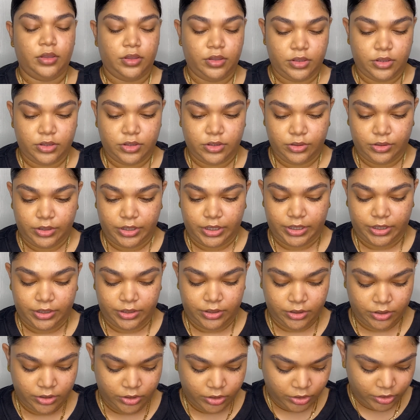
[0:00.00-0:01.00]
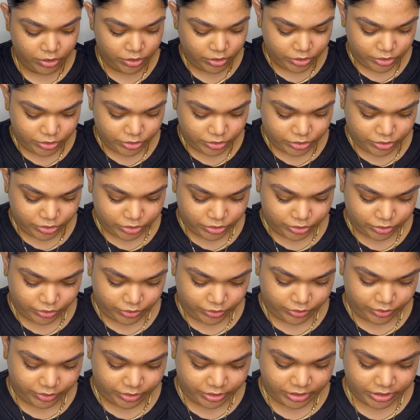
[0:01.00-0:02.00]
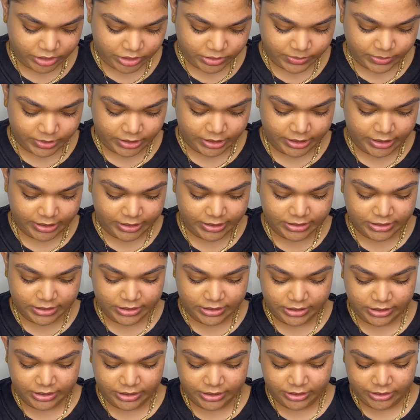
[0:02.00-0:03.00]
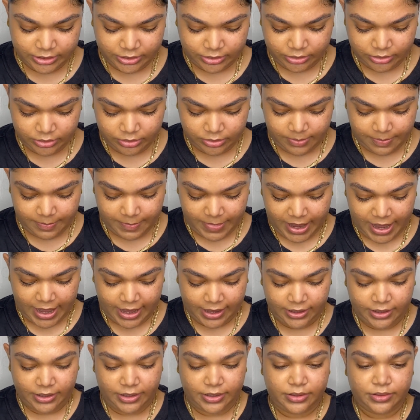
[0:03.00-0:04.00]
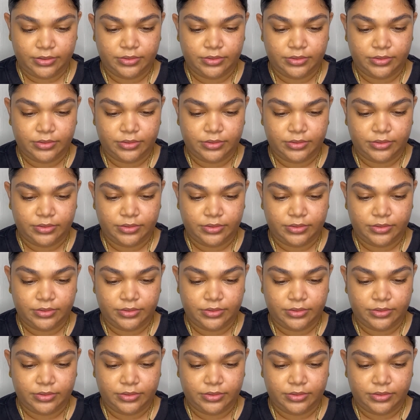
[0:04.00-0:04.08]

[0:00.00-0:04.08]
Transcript: Okay, so this one is the MAC.